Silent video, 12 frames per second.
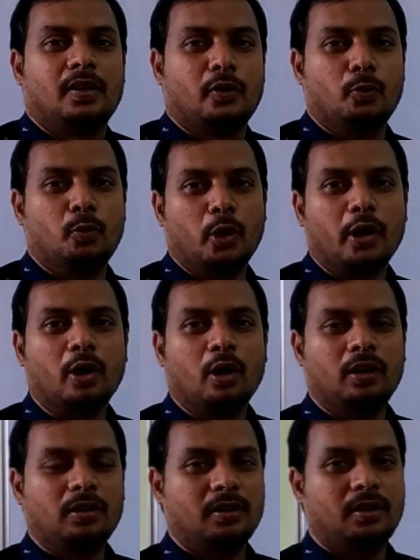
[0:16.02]
Good morning
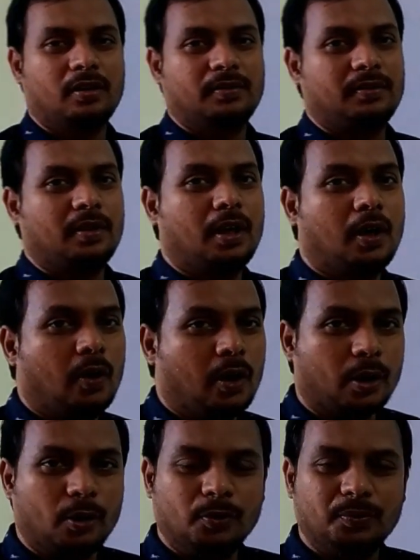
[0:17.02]
all. How are
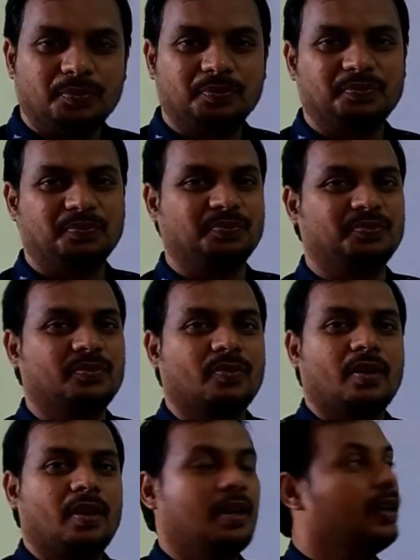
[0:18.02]
you?
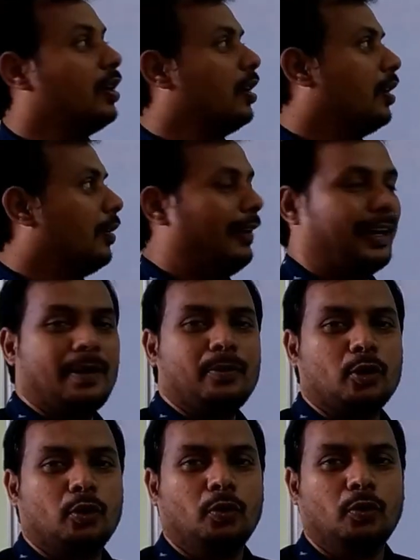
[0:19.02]
Welcome
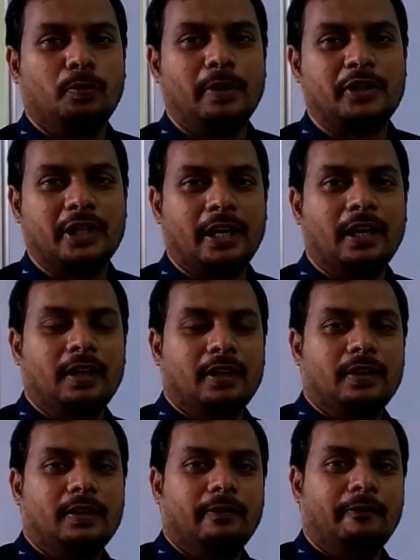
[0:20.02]
to my channel
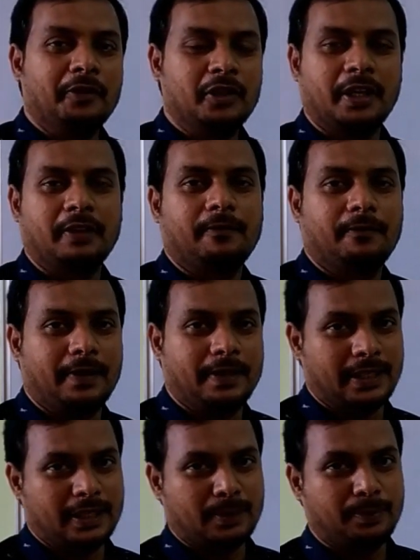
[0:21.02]
Vijay
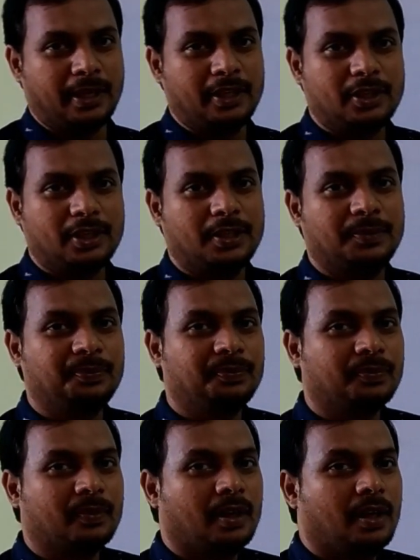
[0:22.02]
Physics Sprint.
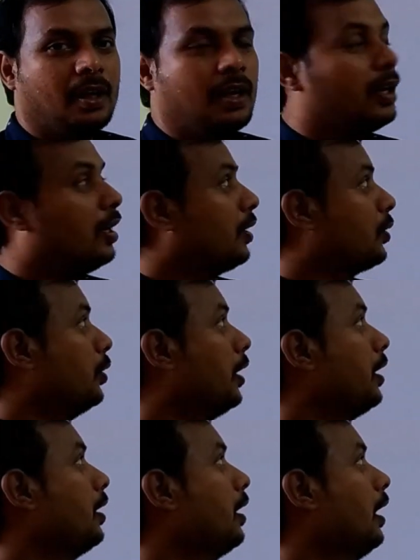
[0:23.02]

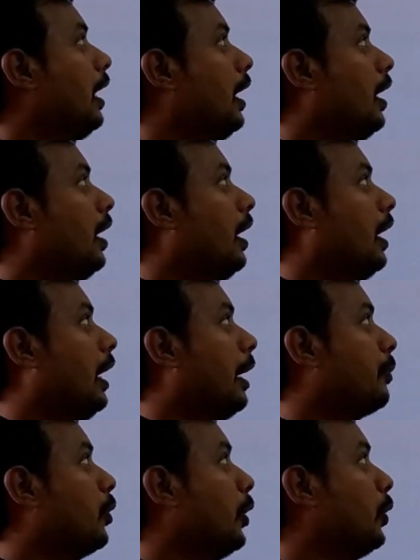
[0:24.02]
Today I
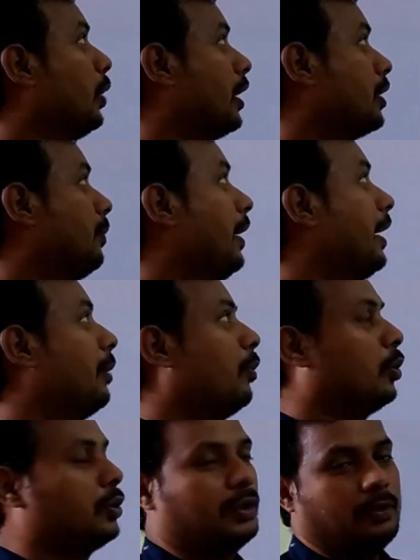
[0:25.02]
am going to explain
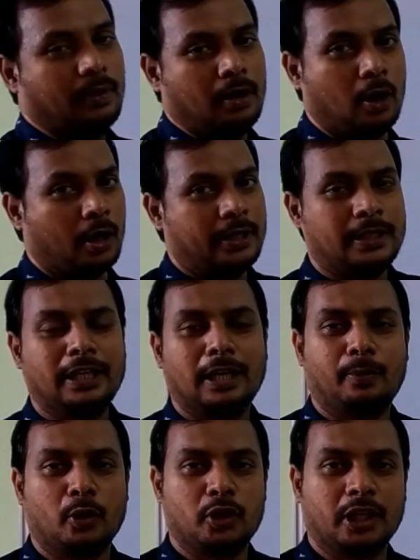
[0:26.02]
about horizontal
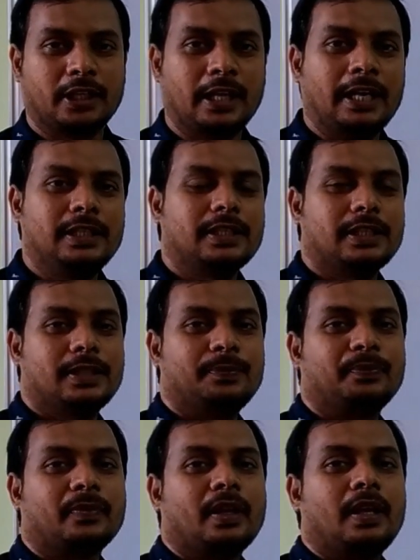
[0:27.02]
projectiles.
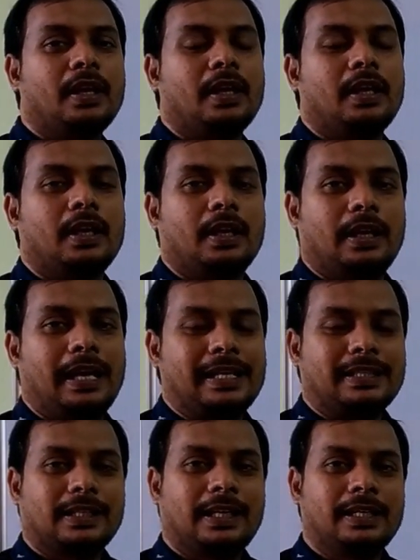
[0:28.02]

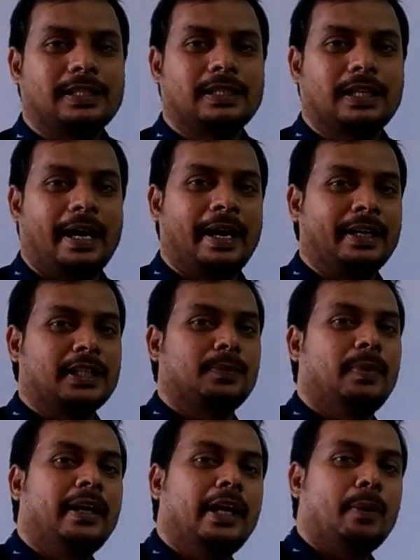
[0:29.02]
Last class I
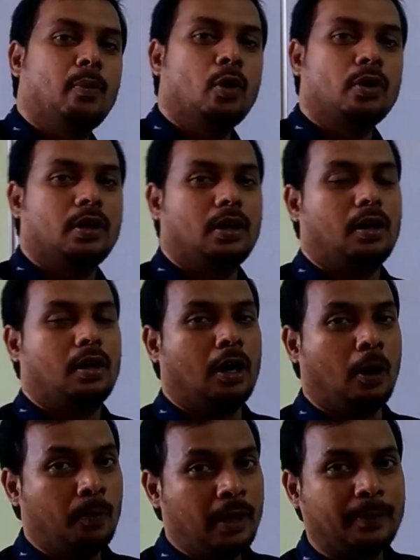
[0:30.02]
explained about
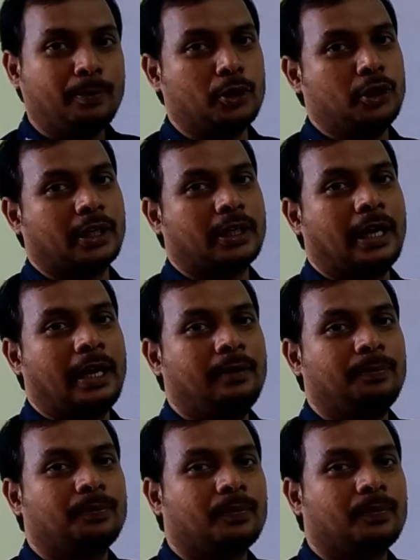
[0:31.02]
oblique projectile.